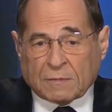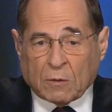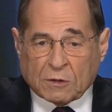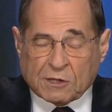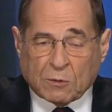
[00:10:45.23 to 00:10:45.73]

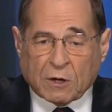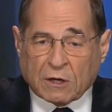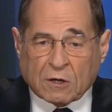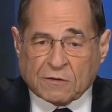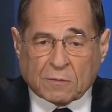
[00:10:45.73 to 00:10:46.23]
And we'll see where
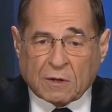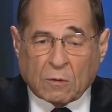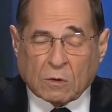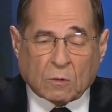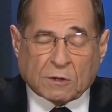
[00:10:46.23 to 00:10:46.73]
it goes
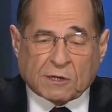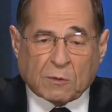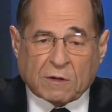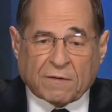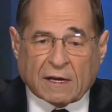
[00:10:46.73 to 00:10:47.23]
from. We'll
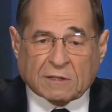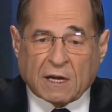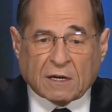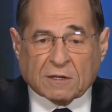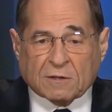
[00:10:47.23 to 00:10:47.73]
see where the facts
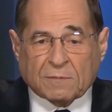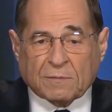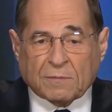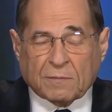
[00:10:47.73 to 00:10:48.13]
take us.